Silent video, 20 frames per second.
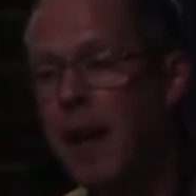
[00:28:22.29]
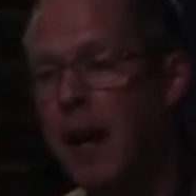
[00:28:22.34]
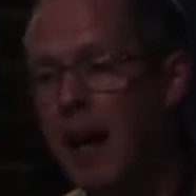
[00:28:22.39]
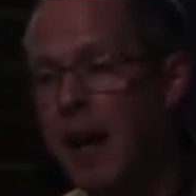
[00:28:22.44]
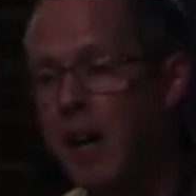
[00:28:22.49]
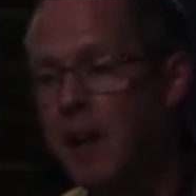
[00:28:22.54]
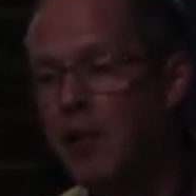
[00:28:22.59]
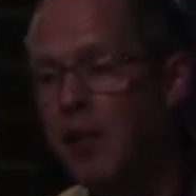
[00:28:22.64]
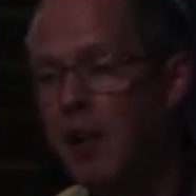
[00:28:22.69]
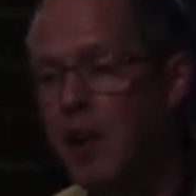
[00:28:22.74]

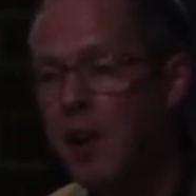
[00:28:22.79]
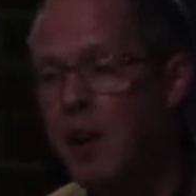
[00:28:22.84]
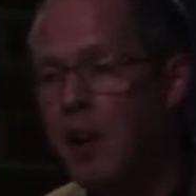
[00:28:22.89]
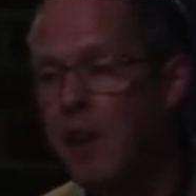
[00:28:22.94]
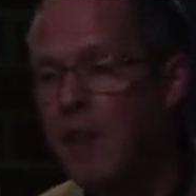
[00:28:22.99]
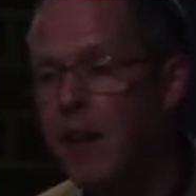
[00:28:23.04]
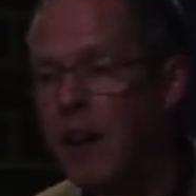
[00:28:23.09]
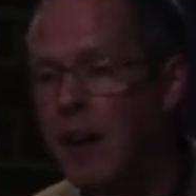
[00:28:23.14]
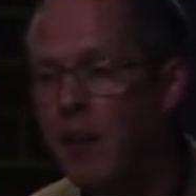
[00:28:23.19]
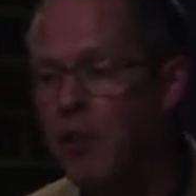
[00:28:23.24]
And
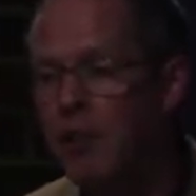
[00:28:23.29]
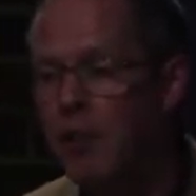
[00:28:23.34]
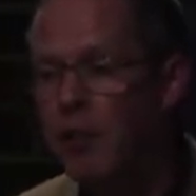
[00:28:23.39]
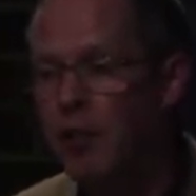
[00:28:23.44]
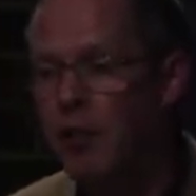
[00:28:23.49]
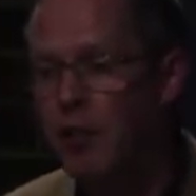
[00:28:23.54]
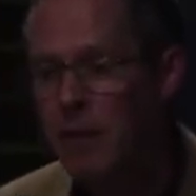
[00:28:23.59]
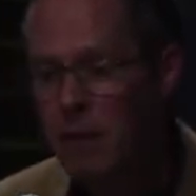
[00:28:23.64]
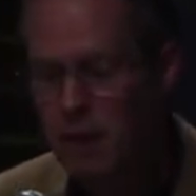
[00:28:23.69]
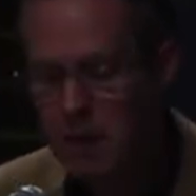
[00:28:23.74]

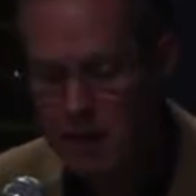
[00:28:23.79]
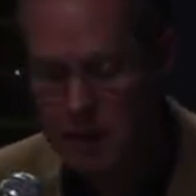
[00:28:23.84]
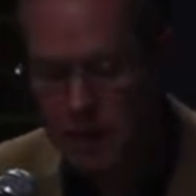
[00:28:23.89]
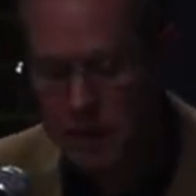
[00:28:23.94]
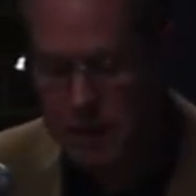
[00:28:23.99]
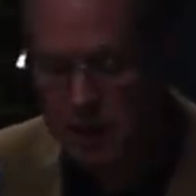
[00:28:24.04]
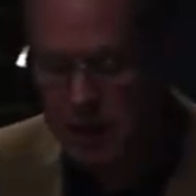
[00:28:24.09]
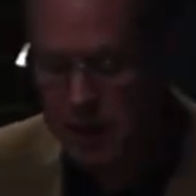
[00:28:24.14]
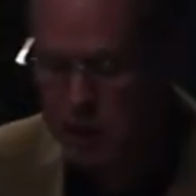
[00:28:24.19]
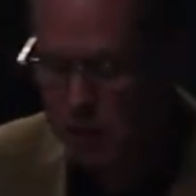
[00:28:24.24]
that's
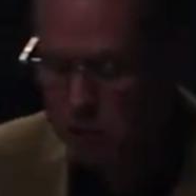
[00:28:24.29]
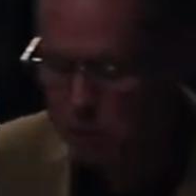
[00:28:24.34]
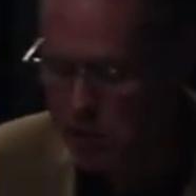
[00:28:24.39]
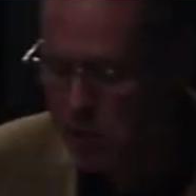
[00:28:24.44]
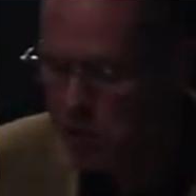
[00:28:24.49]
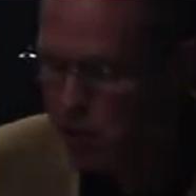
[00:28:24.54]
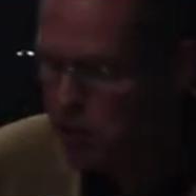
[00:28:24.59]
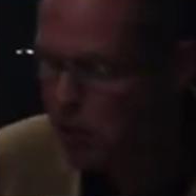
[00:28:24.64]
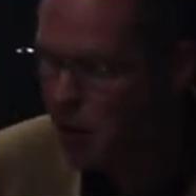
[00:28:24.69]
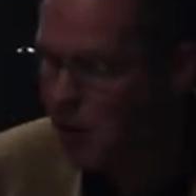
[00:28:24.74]
I just want
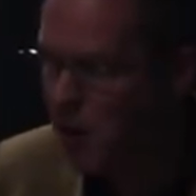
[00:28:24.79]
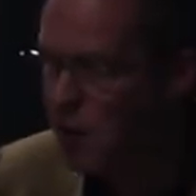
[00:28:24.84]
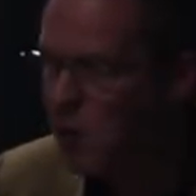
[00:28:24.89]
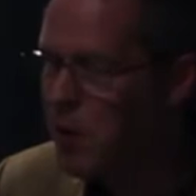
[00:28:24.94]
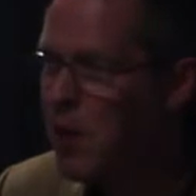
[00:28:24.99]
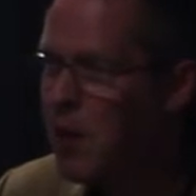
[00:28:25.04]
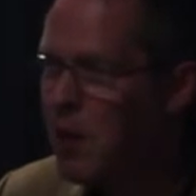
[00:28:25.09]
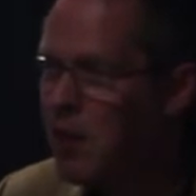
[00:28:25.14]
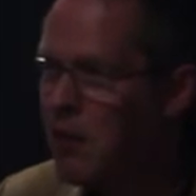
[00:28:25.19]
to show you